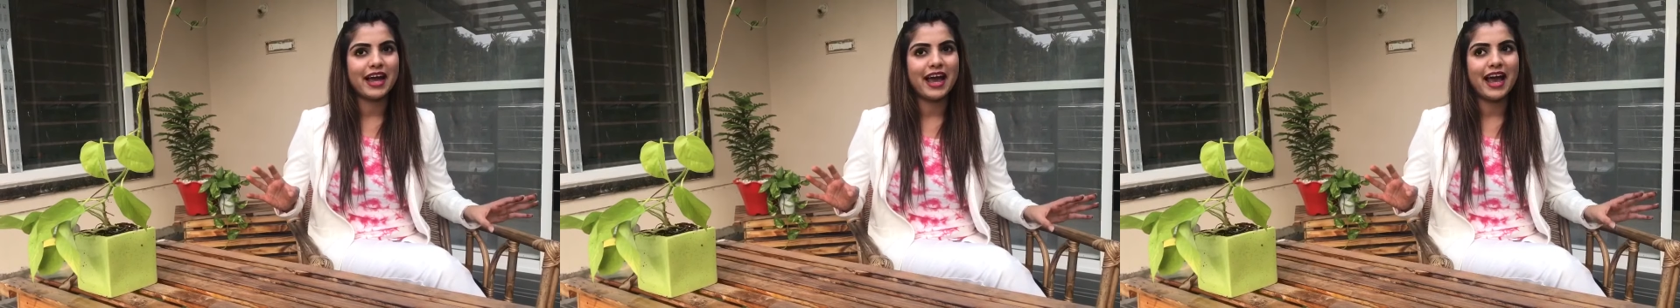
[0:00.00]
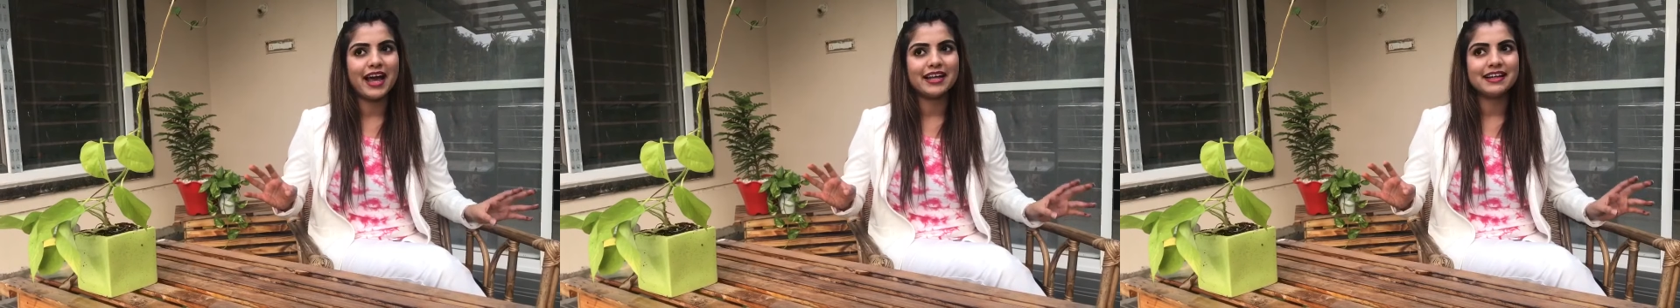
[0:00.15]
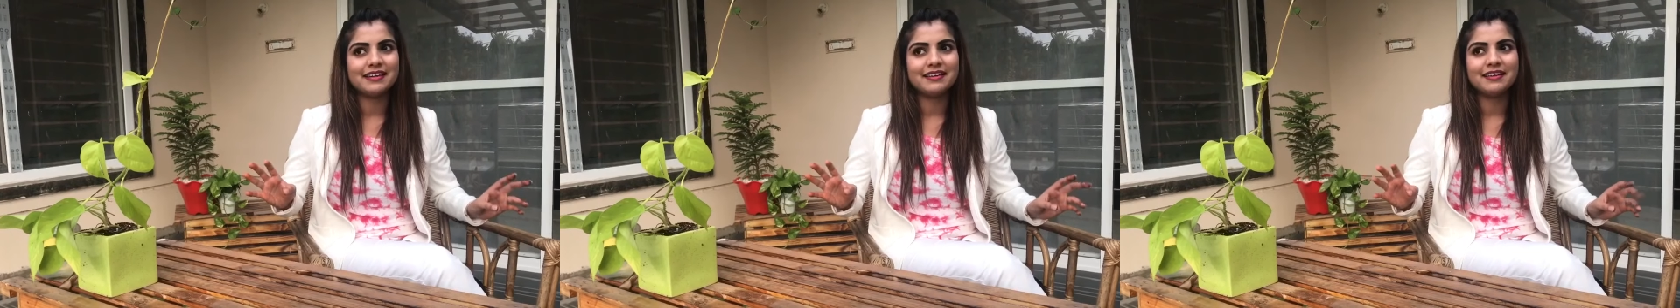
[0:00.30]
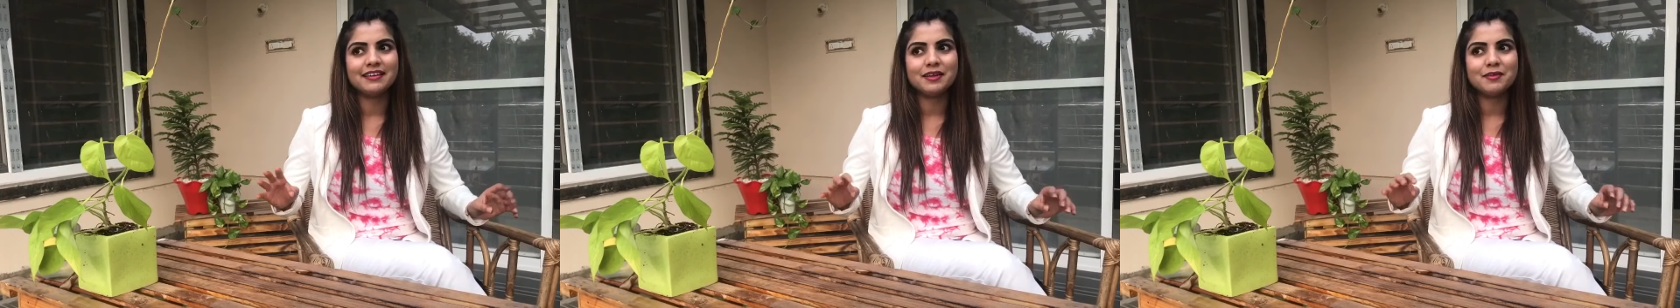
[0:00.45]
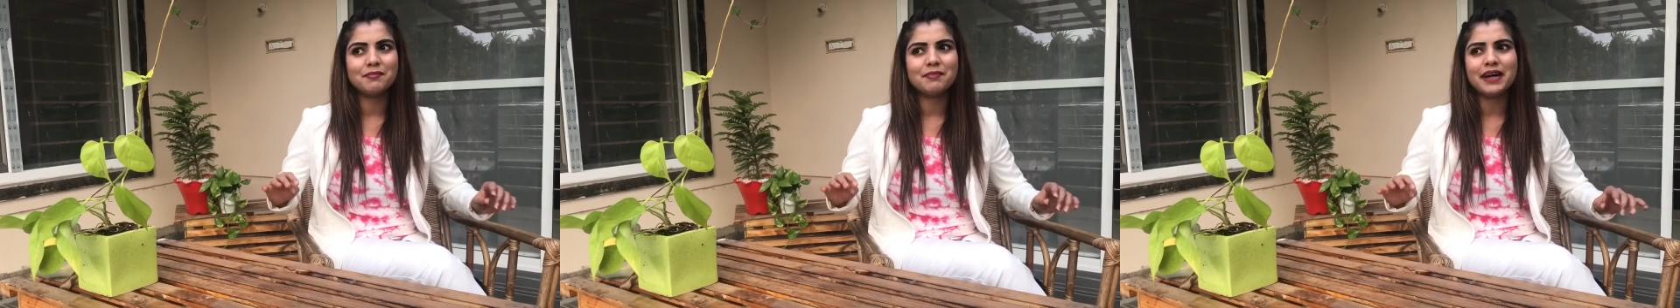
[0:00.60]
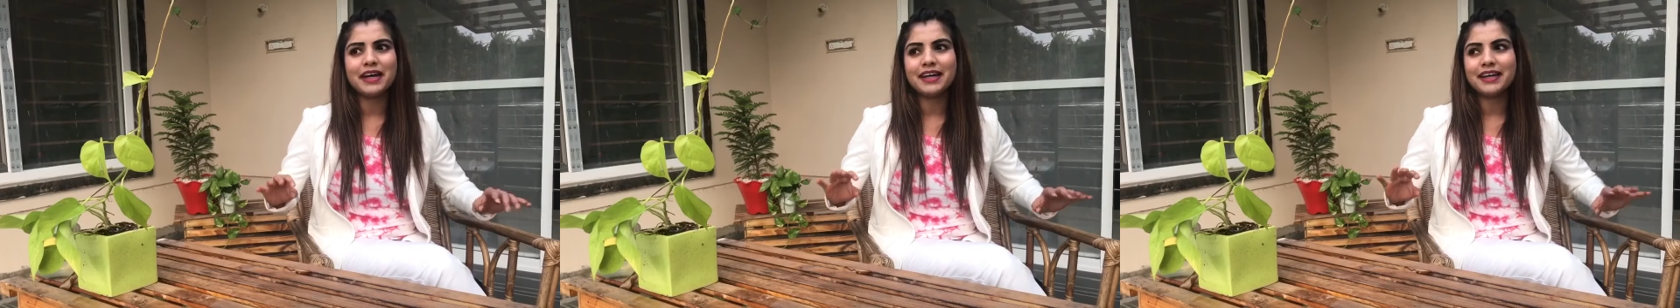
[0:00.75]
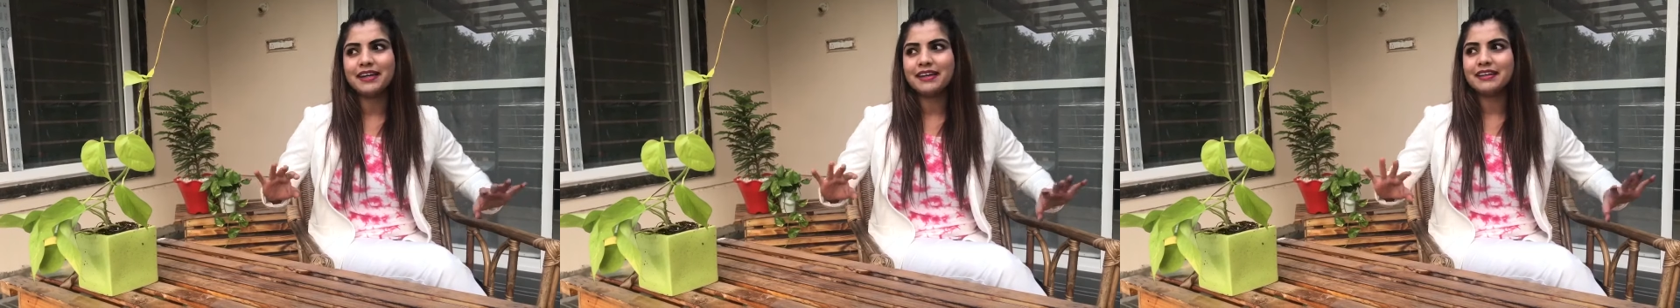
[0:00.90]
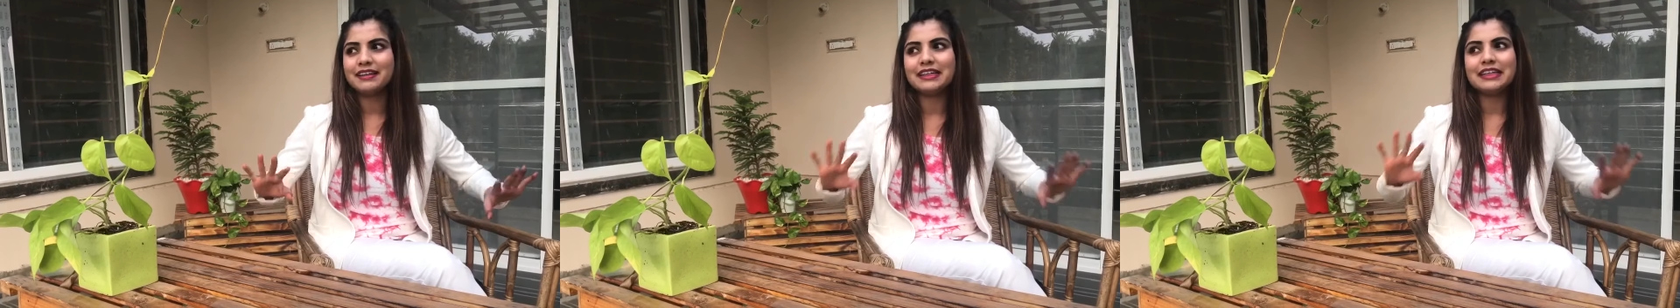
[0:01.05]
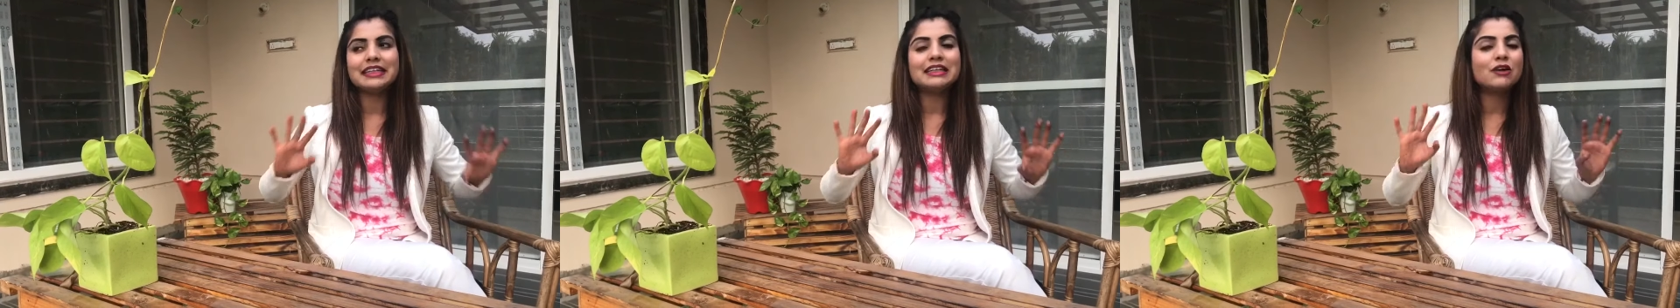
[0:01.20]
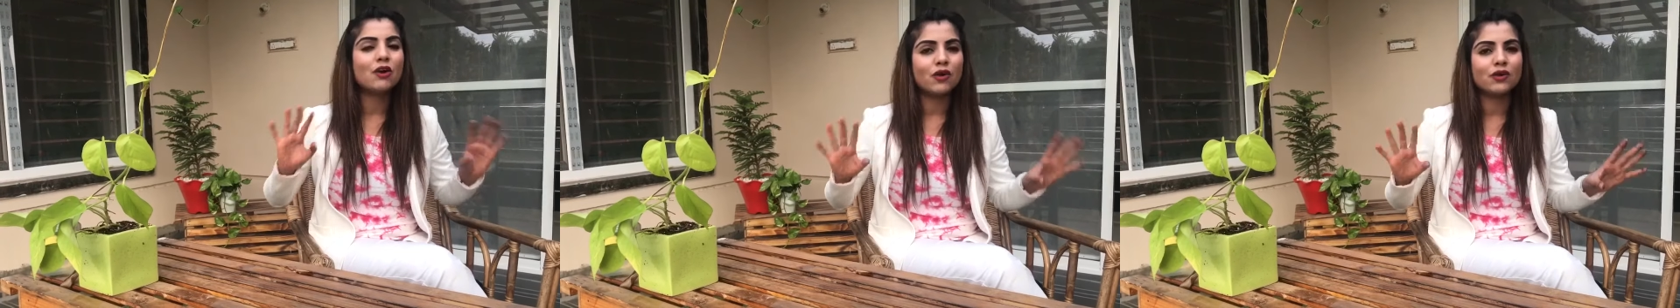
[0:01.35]
And my
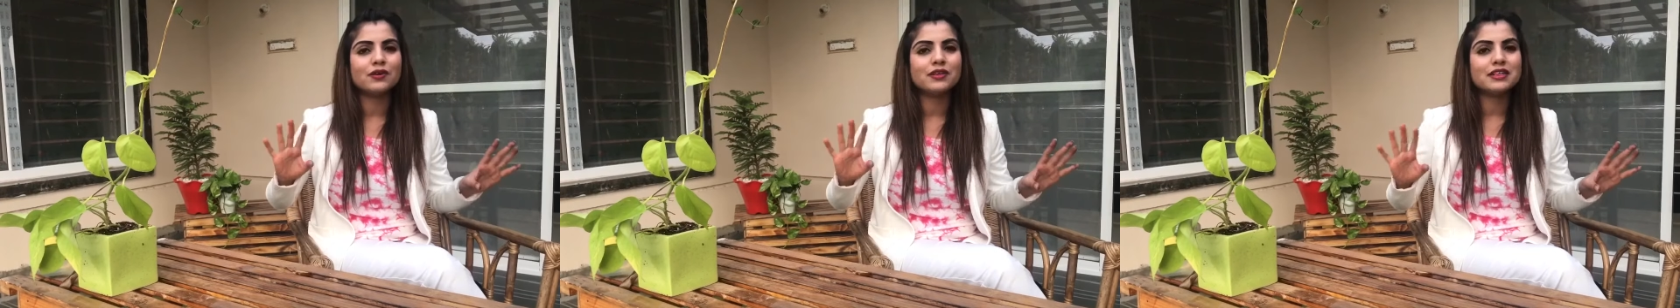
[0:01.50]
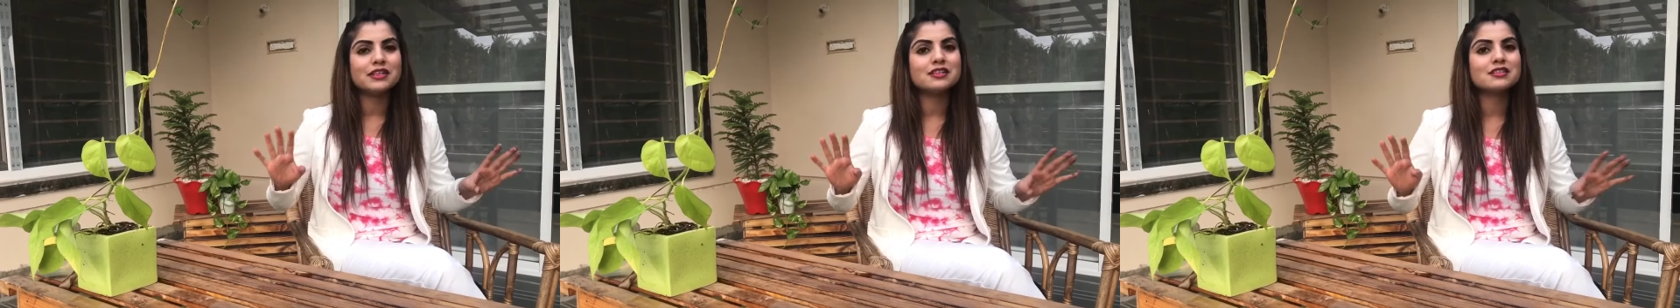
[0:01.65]
colony